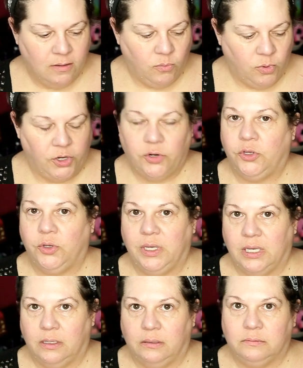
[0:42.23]
where you
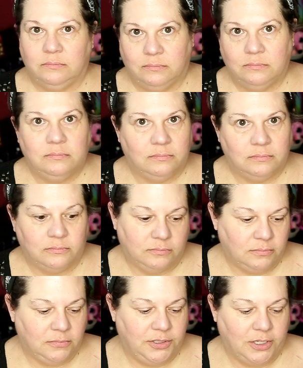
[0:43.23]
get,
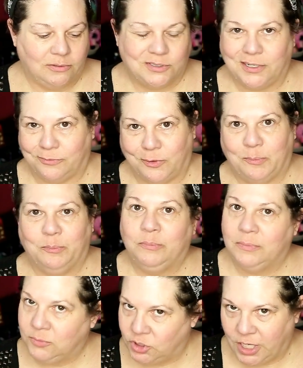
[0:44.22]
stuff from
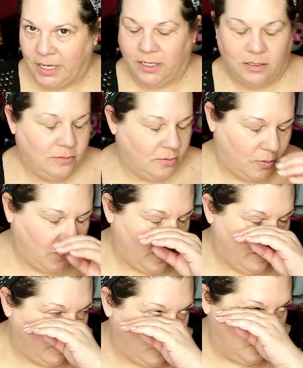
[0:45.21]
China or
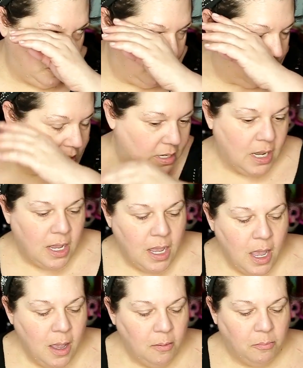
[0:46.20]
wherever.
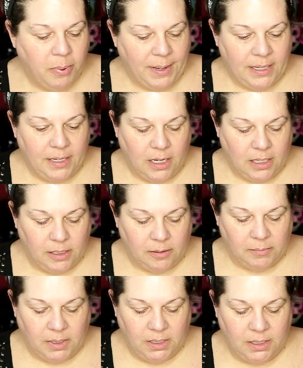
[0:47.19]
But
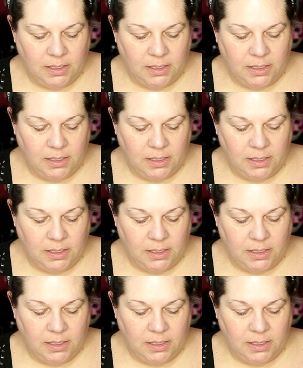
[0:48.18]
I